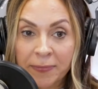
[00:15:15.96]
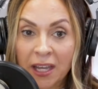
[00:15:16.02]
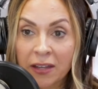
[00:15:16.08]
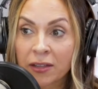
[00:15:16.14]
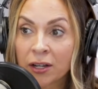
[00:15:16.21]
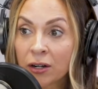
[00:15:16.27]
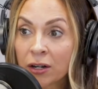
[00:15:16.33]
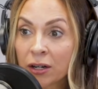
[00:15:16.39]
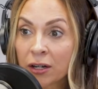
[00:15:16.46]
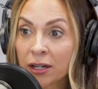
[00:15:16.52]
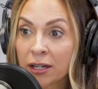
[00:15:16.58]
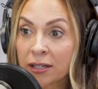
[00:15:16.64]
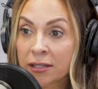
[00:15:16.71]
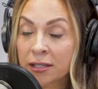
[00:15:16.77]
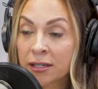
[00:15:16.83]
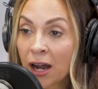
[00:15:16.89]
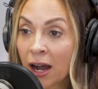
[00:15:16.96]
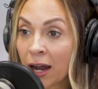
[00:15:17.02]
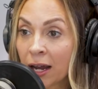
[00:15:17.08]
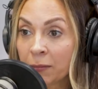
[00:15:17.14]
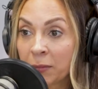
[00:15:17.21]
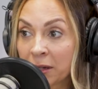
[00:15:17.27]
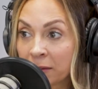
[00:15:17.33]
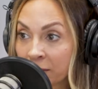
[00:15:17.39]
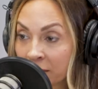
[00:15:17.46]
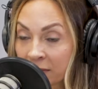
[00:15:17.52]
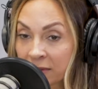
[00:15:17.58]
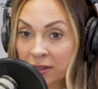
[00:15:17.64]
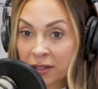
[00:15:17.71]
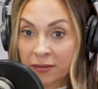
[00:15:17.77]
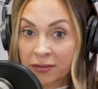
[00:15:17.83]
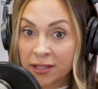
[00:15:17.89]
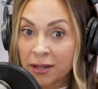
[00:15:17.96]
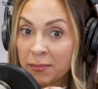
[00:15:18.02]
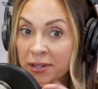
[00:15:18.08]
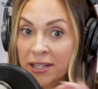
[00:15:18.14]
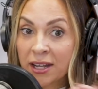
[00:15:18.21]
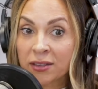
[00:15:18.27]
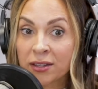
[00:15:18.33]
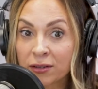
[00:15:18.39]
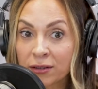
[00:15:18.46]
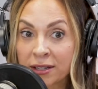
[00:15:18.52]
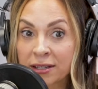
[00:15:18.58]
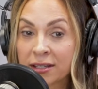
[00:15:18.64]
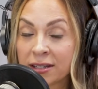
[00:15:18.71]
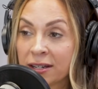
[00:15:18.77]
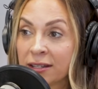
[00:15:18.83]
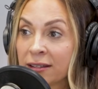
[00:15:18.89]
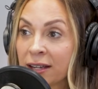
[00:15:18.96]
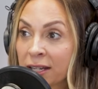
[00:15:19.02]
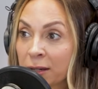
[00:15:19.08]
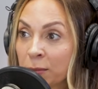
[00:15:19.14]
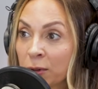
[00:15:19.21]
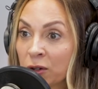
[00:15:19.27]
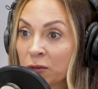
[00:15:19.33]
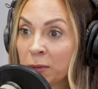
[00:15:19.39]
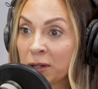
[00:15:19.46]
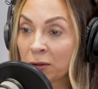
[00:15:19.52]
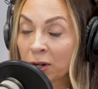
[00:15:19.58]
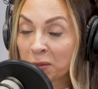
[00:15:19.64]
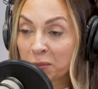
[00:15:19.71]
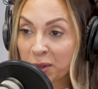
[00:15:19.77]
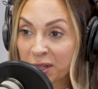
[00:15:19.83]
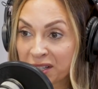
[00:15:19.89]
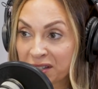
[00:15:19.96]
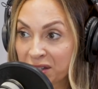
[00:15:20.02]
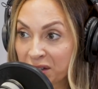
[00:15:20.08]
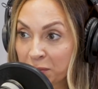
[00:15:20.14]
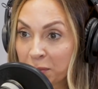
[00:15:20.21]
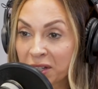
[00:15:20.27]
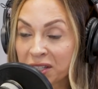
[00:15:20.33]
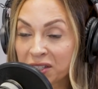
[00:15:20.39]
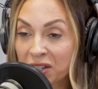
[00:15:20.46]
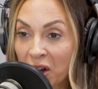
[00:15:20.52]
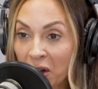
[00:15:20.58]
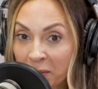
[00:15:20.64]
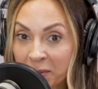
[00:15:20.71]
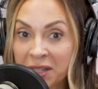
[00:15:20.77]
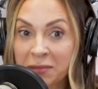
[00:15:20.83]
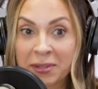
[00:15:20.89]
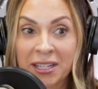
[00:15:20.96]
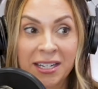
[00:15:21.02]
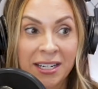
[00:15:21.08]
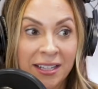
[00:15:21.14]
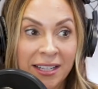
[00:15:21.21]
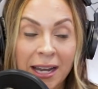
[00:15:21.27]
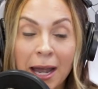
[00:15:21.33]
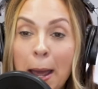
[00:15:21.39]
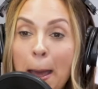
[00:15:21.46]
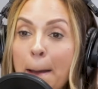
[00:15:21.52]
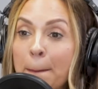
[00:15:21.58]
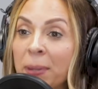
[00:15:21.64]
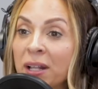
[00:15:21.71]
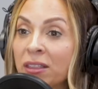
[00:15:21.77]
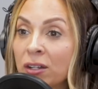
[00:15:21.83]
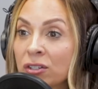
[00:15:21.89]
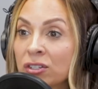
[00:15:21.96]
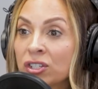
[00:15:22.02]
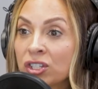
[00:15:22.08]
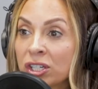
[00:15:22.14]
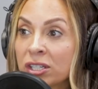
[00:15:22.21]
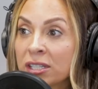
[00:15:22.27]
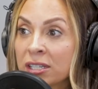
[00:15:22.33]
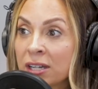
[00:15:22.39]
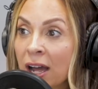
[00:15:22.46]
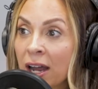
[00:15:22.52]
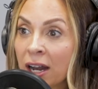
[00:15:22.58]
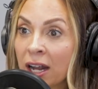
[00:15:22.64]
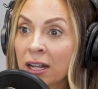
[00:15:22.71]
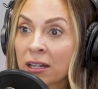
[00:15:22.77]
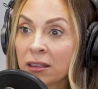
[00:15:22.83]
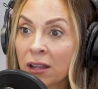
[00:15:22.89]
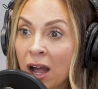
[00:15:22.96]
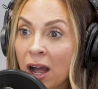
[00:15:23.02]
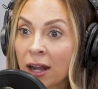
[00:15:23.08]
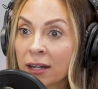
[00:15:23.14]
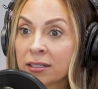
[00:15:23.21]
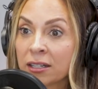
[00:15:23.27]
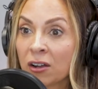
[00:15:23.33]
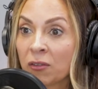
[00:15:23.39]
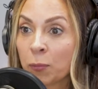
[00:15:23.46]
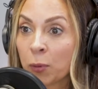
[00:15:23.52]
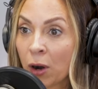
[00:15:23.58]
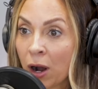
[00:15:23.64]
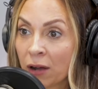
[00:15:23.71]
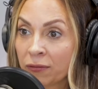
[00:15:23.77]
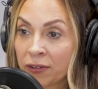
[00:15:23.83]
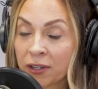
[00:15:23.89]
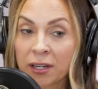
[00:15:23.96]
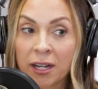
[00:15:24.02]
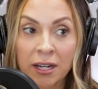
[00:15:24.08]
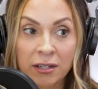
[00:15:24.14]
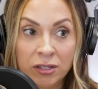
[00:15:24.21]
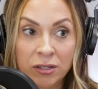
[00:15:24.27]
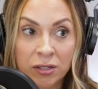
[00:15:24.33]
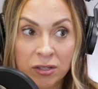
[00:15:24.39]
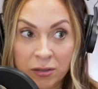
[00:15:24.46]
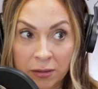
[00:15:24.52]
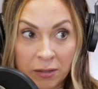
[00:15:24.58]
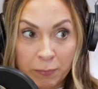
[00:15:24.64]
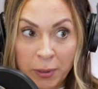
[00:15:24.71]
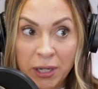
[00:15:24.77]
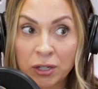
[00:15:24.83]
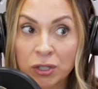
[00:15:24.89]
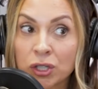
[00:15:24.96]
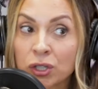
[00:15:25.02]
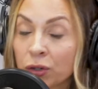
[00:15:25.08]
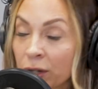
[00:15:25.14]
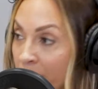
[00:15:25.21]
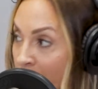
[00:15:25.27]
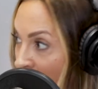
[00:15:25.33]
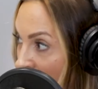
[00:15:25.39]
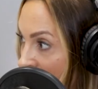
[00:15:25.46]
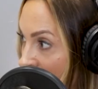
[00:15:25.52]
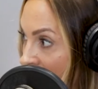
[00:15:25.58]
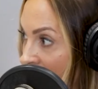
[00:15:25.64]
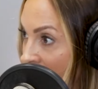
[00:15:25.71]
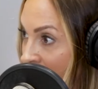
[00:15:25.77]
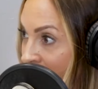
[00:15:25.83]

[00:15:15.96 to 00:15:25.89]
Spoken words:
There is not, I mean, if somebody's out there listening that can prove me wrong, please do. Please call me immediately. But there's just not a lot of profit in pure screen printing.